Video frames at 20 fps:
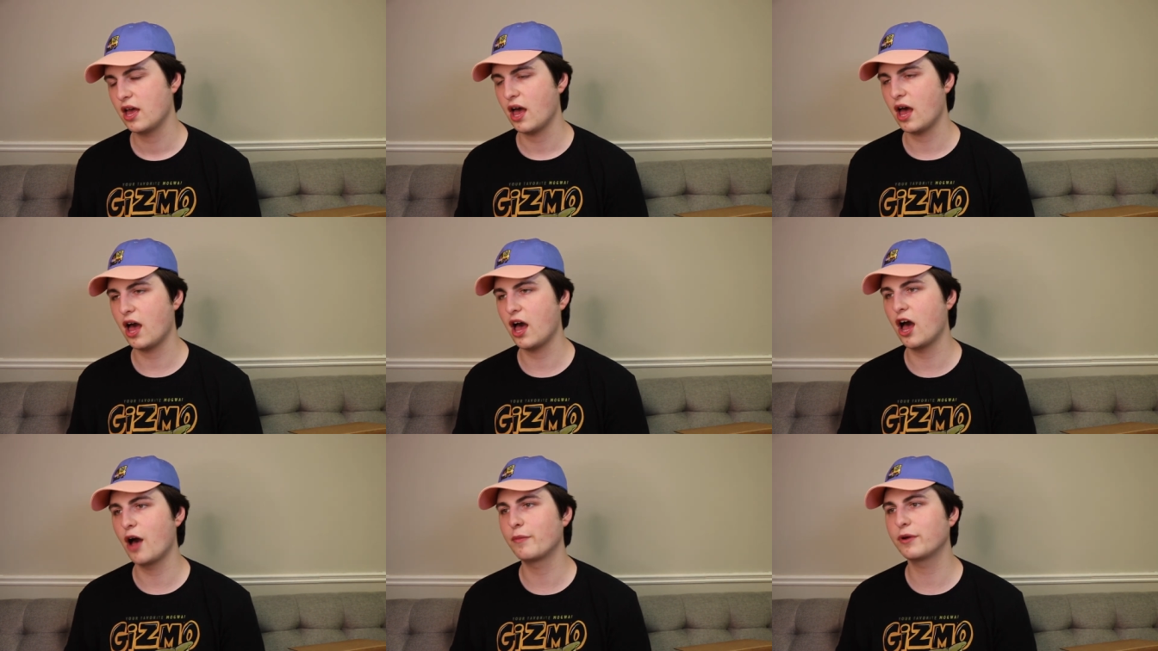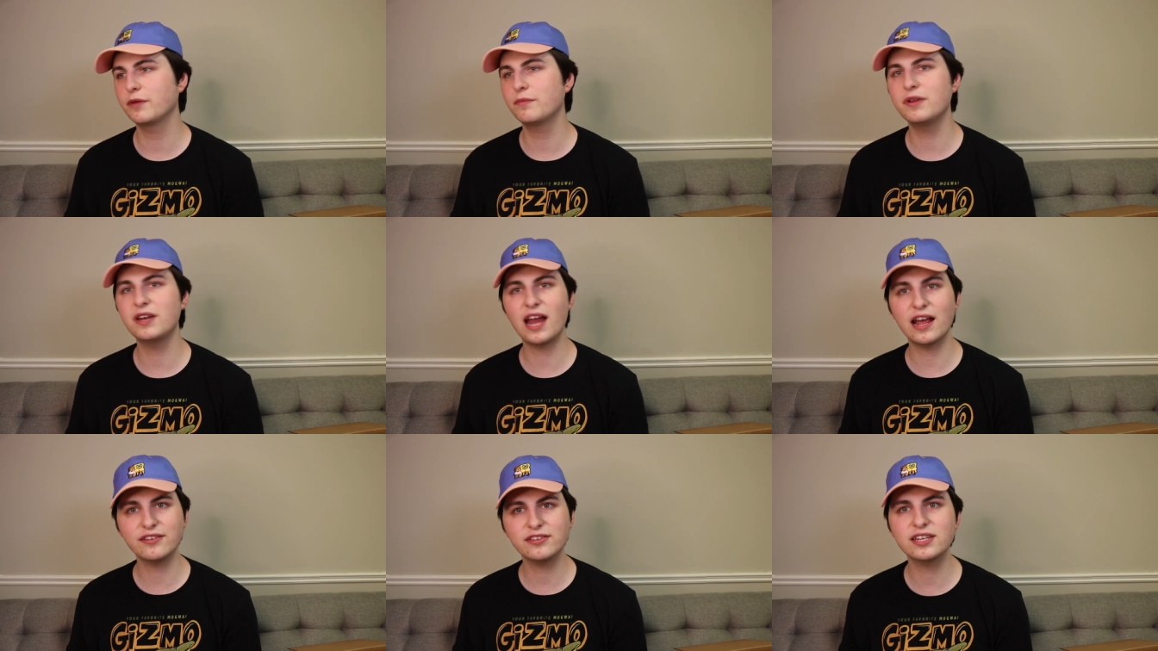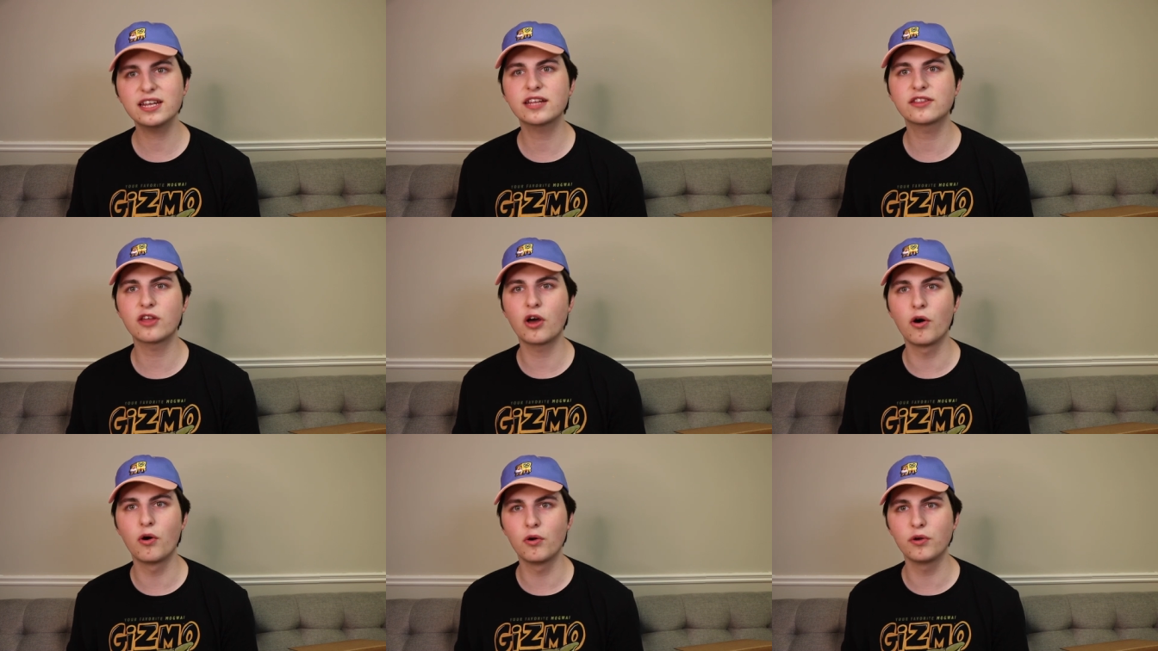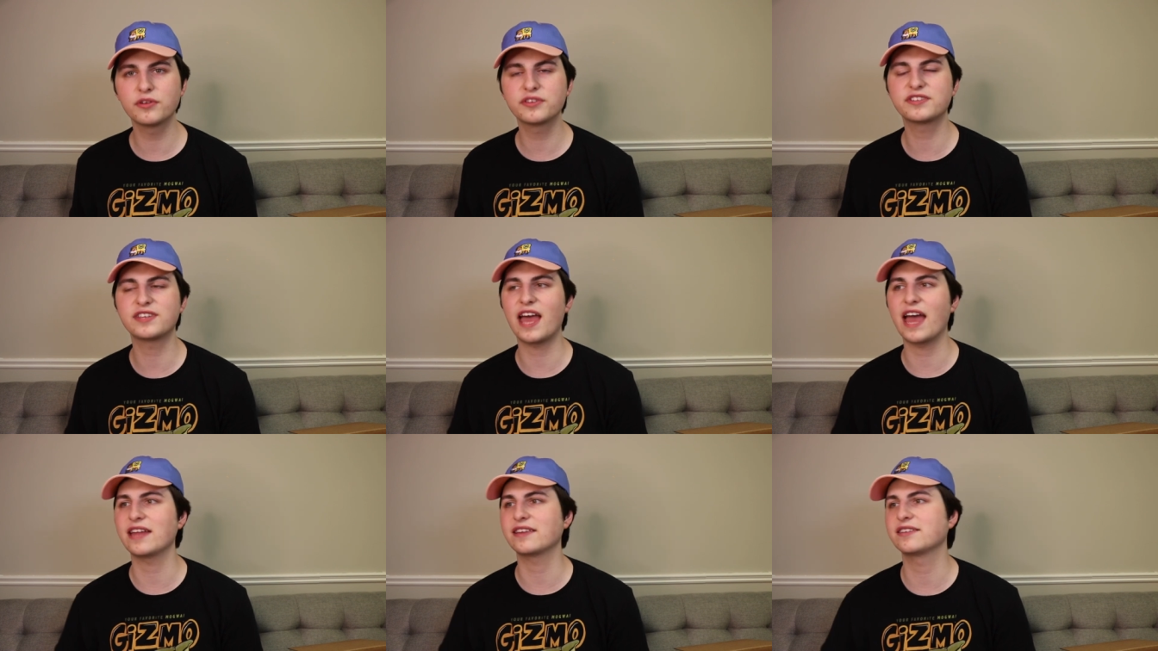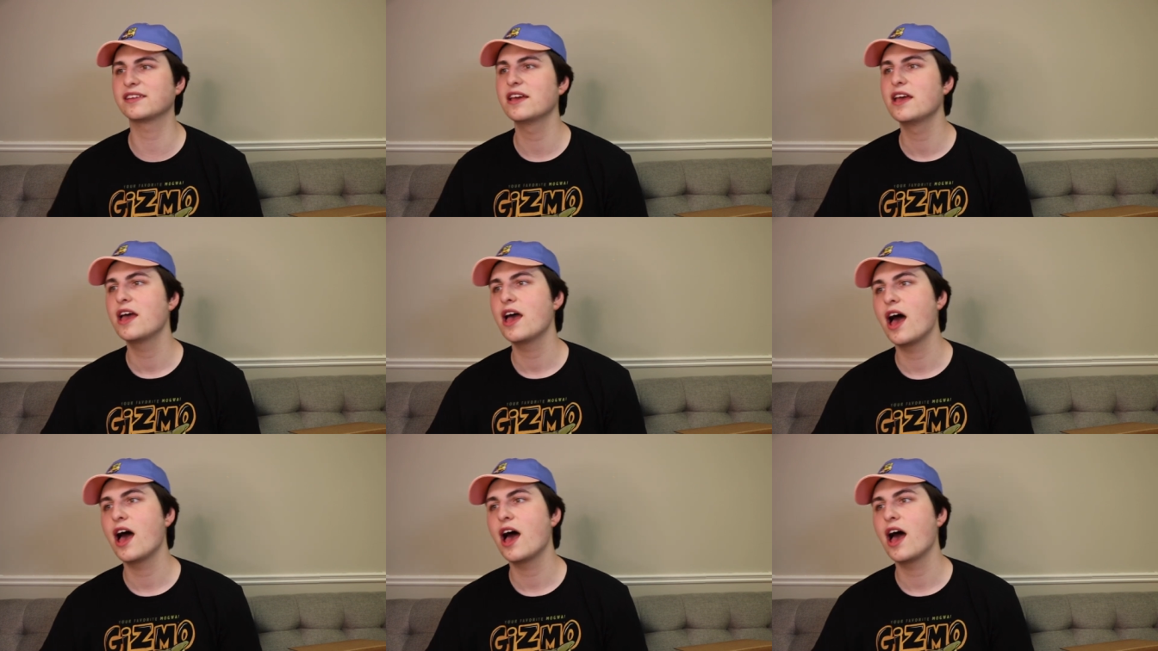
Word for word: but it'd be nice to get the whole set.